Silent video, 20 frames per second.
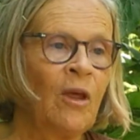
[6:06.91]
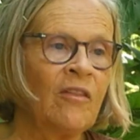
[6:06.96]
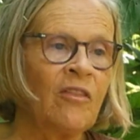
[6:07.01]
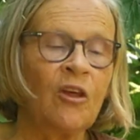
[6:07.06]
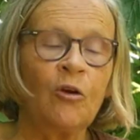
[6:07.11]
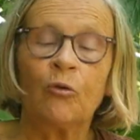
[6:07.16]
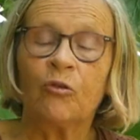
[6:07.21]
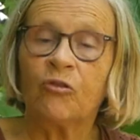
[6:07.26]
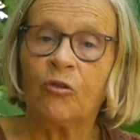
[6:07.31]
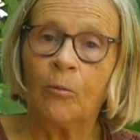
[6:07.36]

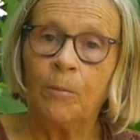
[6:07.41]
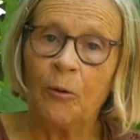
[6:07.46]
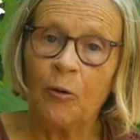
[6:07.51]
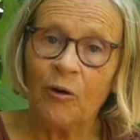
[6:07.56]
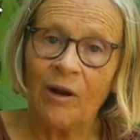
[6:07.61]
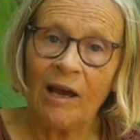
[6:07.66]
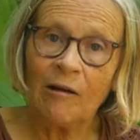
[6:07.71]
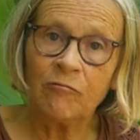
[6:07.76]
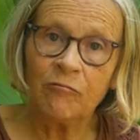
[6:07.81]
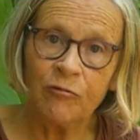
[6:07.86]
They also
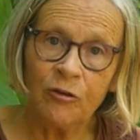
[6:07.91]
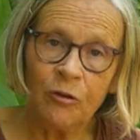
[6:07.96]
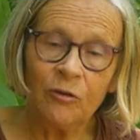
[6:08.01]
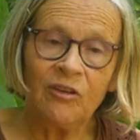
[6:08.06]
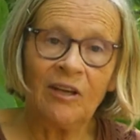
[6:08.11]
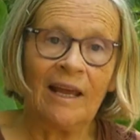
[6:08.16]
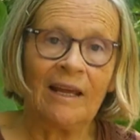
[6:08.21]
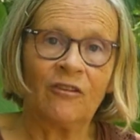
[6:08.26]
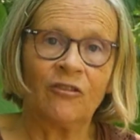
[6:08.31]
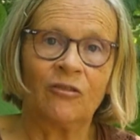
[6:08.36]
put out root
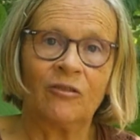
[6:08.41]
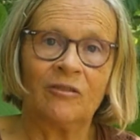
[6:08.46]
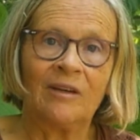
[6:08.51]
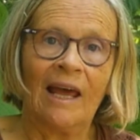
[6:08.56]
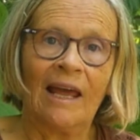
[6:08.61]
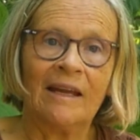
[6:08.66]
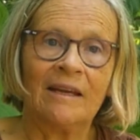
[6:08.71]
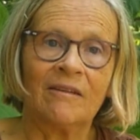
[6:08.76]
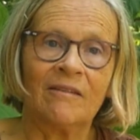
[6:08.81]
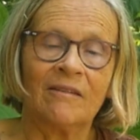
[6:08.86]

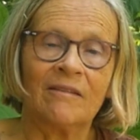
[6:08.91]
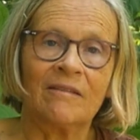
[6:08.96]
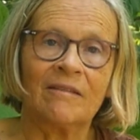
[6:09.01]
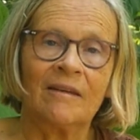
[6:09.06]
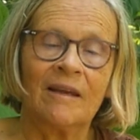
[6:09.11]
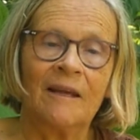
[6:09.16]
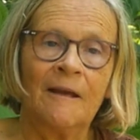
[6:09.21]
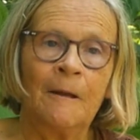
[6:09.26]
exudates.